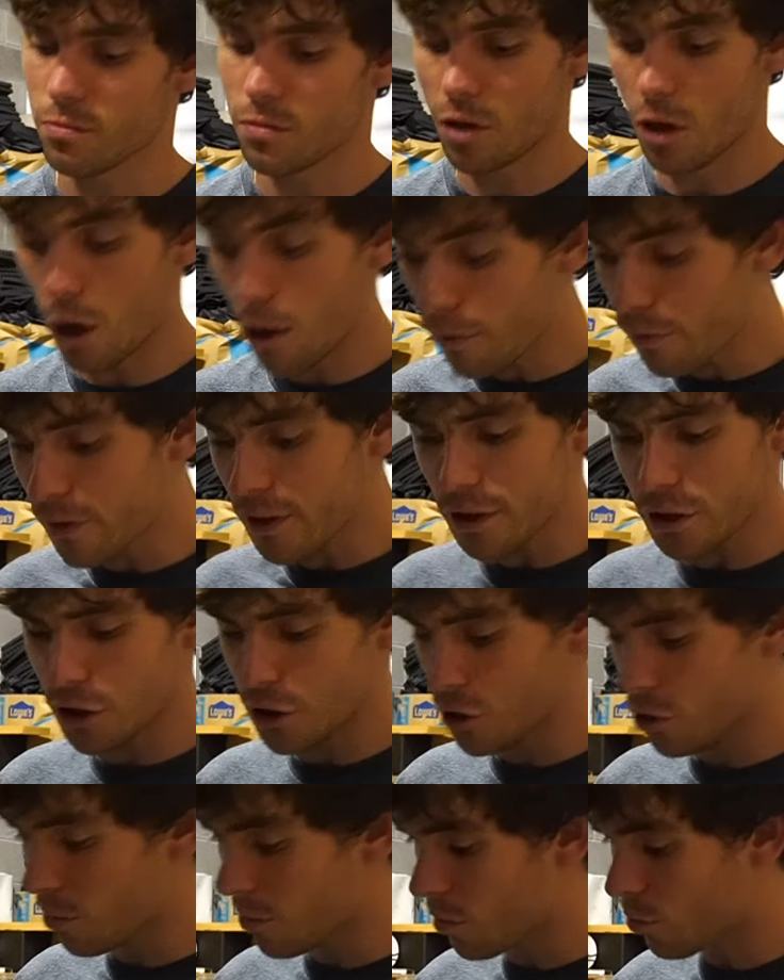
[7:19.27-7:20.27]
Hopefully
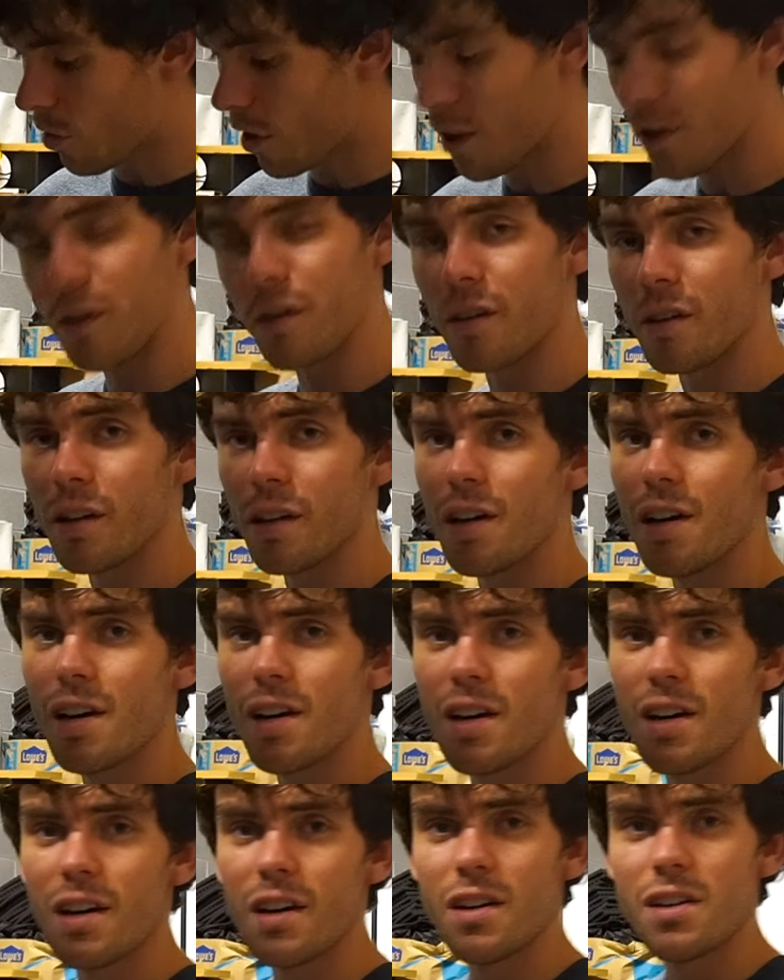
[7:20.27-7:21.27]
she'll be running
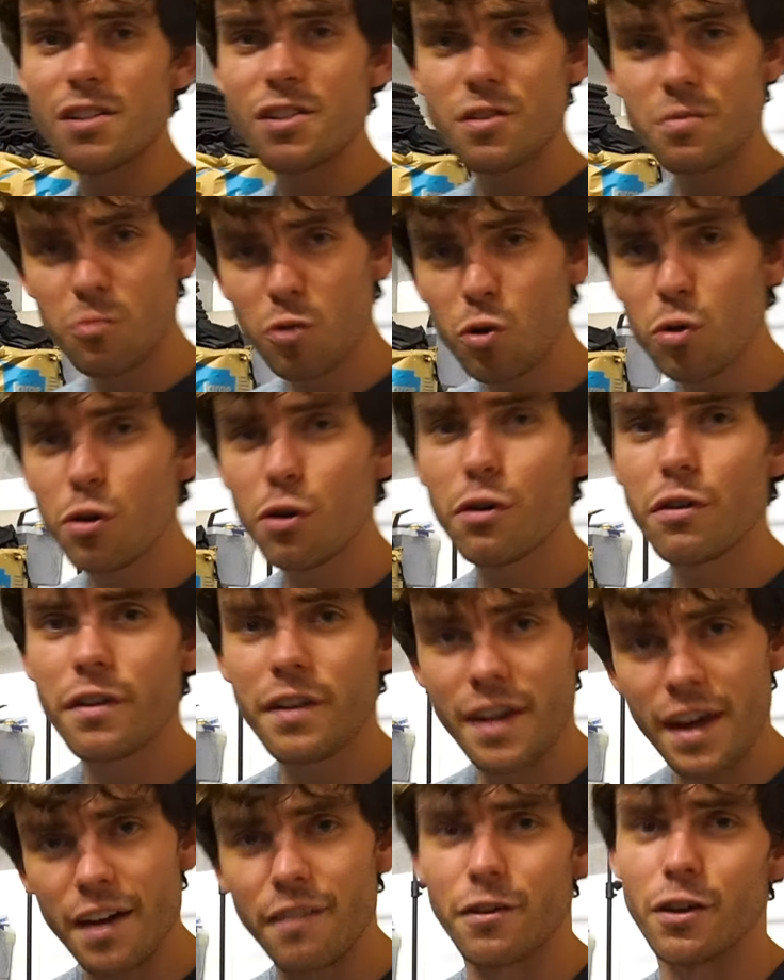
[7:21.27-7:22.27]
smoother than
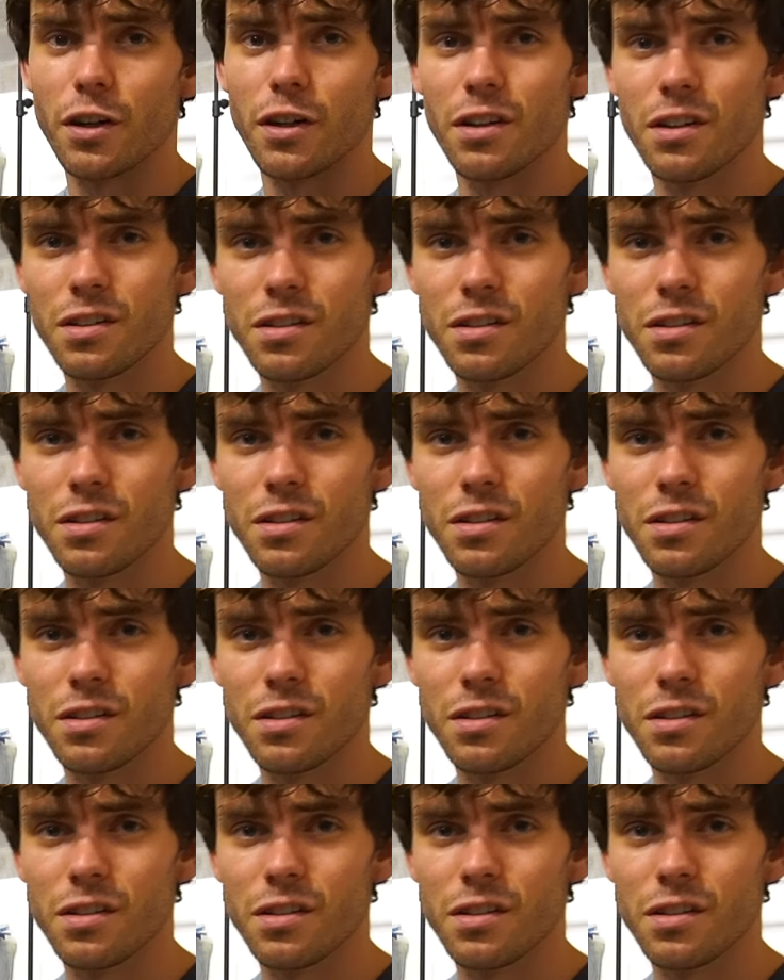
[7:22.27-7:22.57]
ever.